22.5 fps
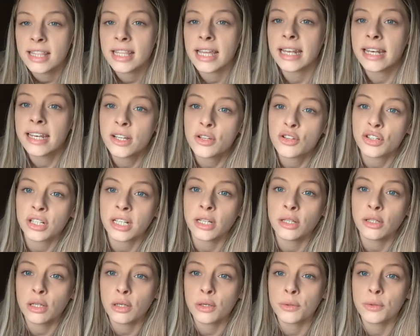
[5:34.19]
They're
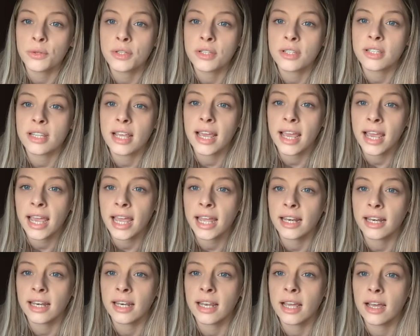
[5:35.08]
literally loose
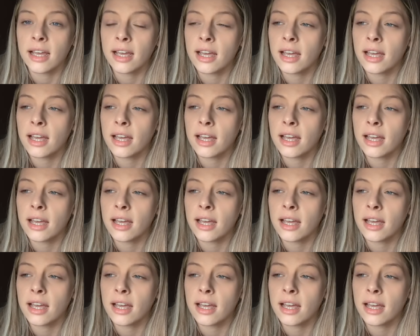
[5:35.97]
in